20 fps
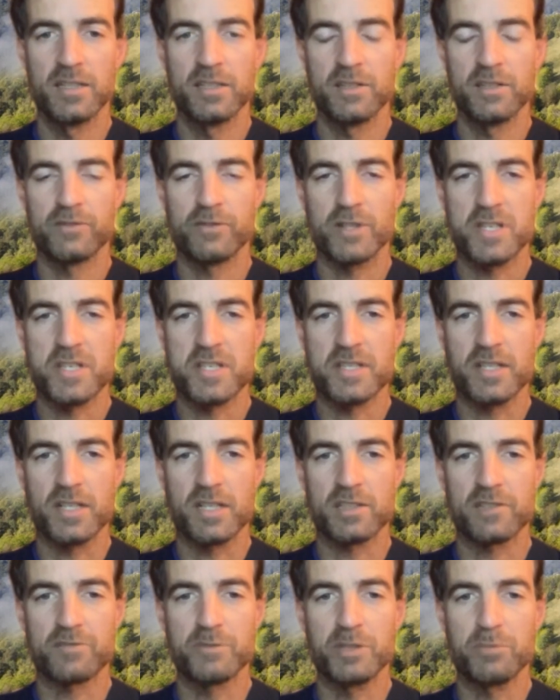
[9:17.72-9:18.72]
for the
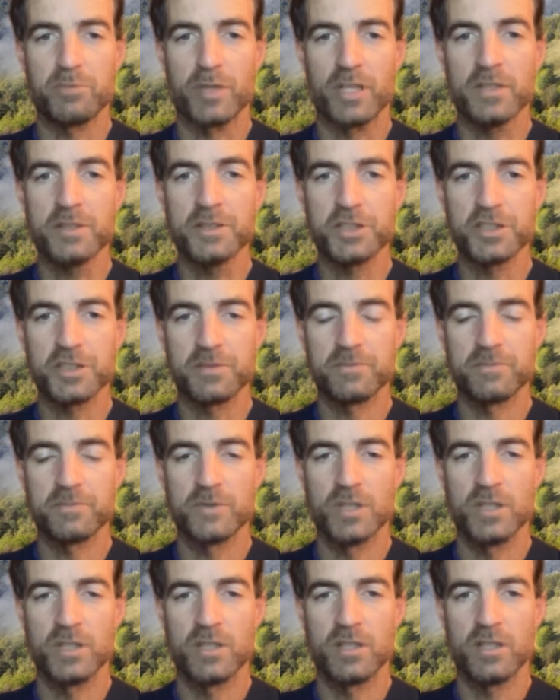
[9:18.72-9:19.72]
start of mid-March,
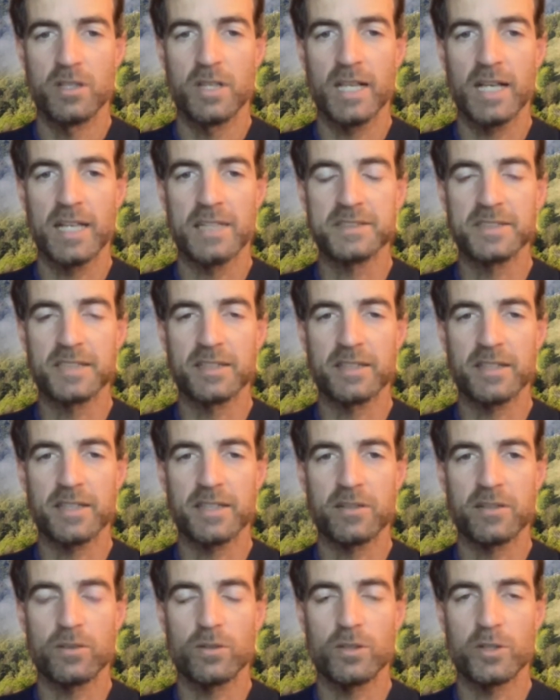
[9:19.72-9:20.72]
lasting
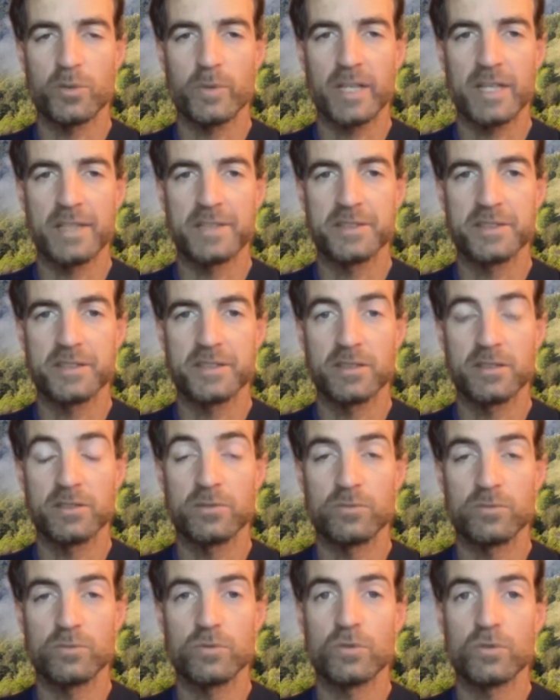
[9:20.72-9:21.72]
then all the way to
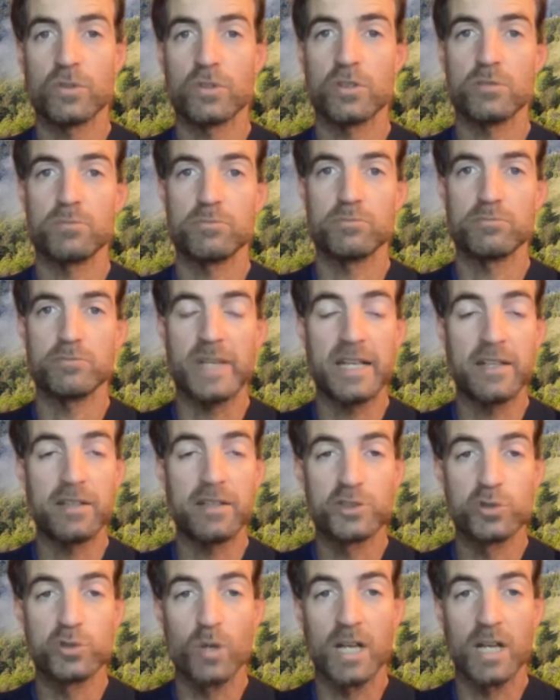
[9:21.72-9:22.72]
end
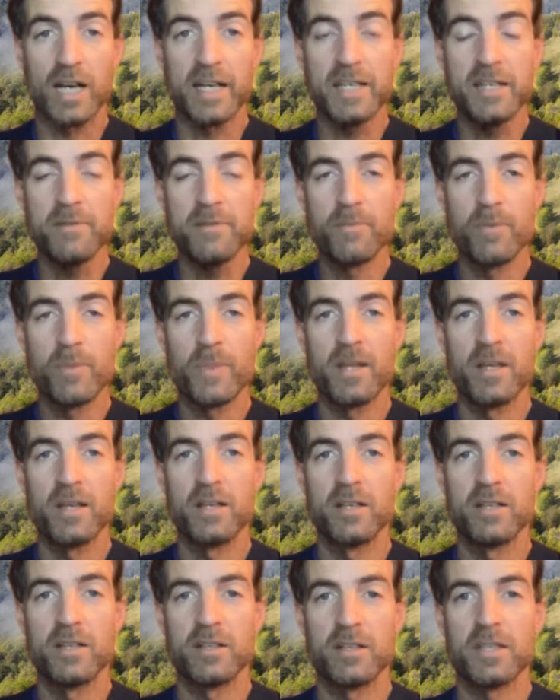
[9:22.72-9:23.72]
of July,
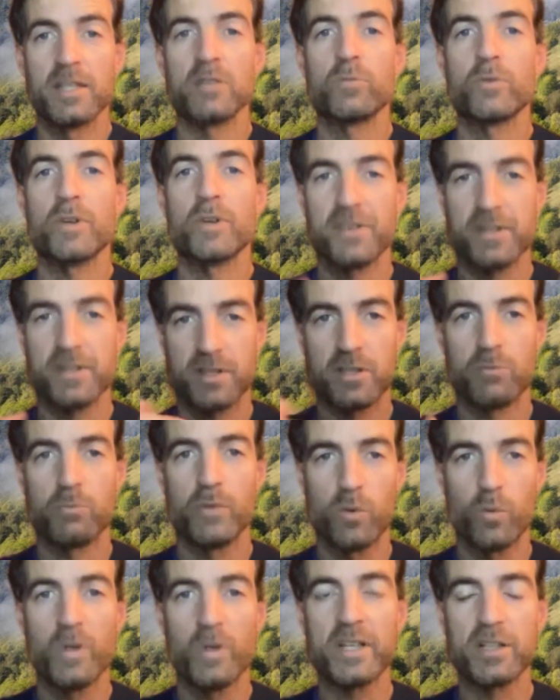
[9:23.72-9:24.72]
with
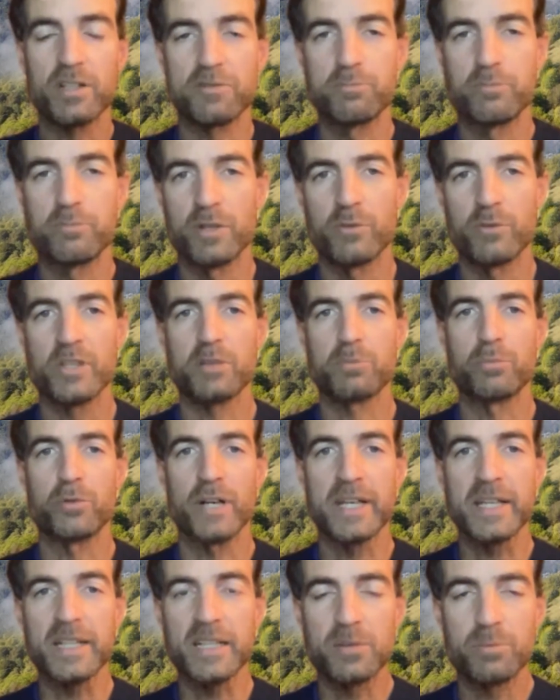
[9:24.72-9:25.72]
a week
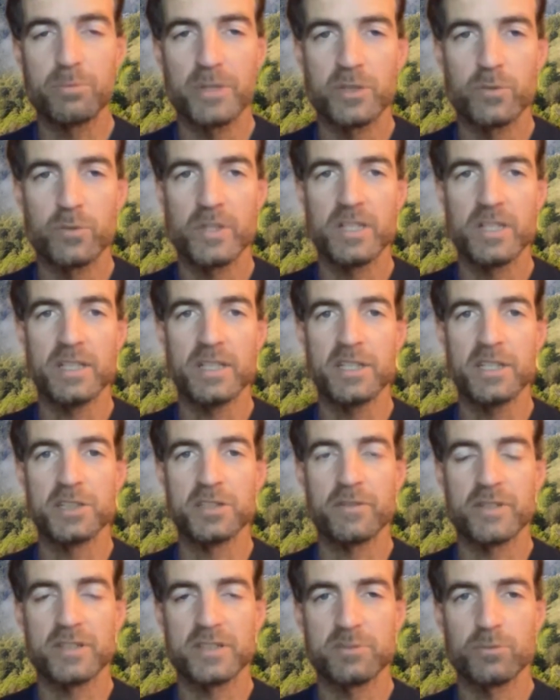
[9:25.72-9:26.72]
break between each
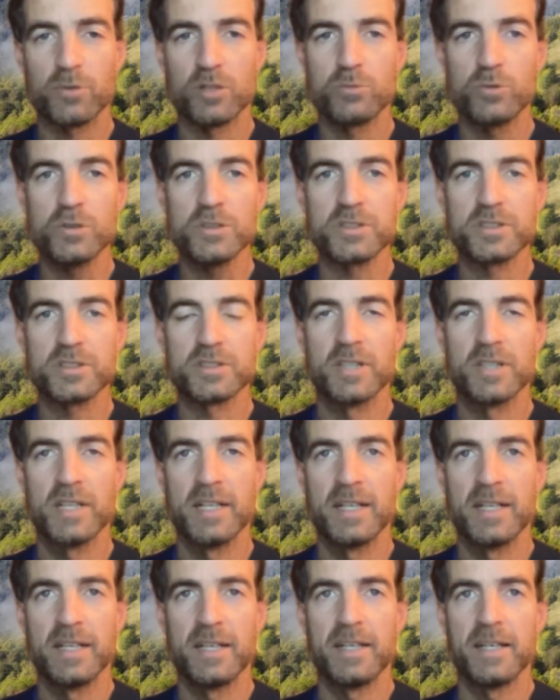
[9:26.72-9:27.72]
of the small MOOCs.
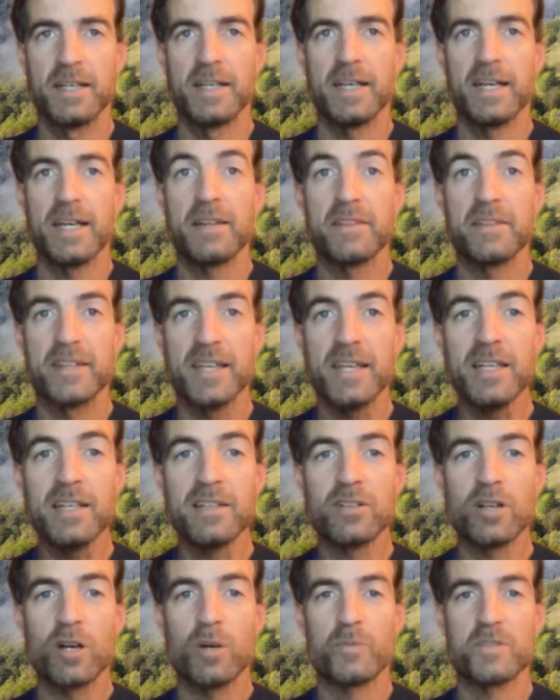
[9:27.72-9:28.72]
And
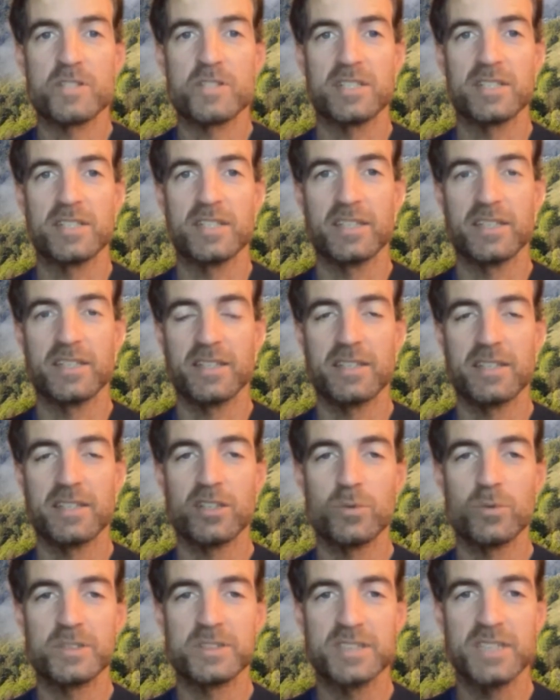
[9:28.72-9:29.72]
then obviously,
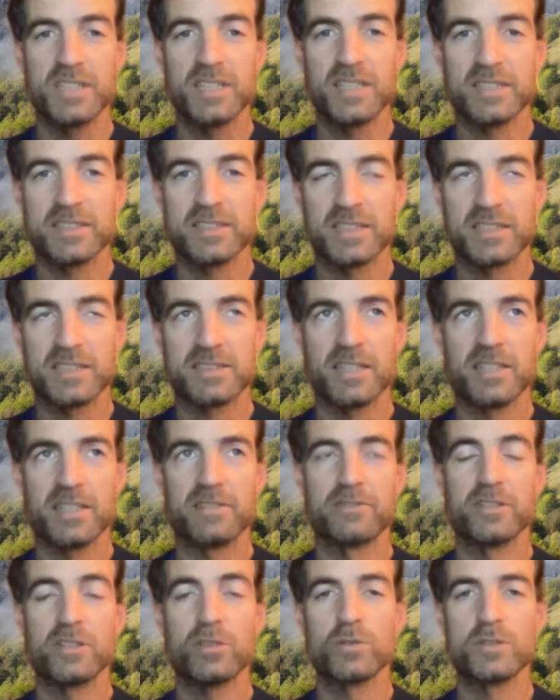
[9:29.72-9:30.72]
we see this, as
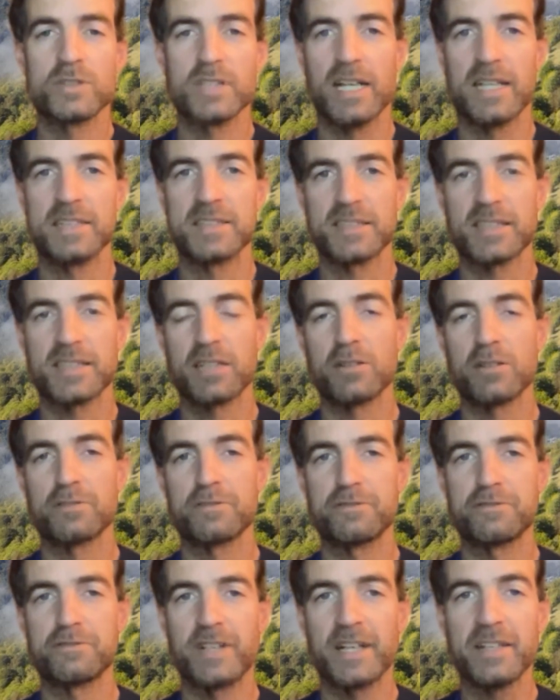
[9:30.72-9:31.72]
Daniel wrote, as a kind of
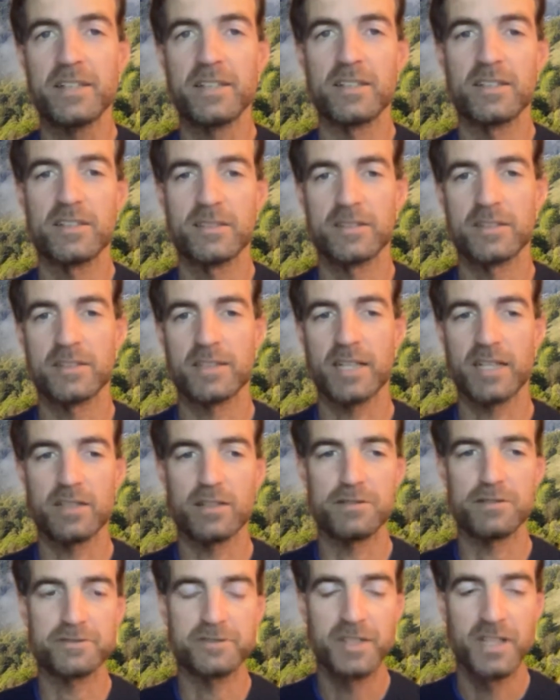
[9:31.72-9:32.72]
funnel, a kind
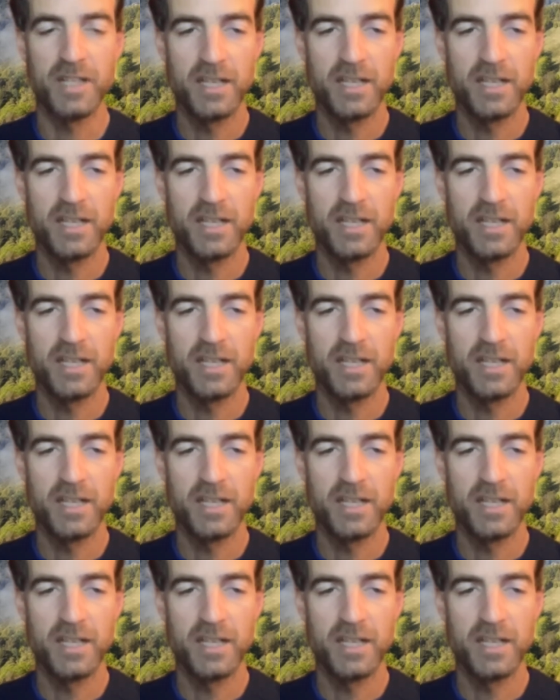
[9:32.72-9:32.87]
of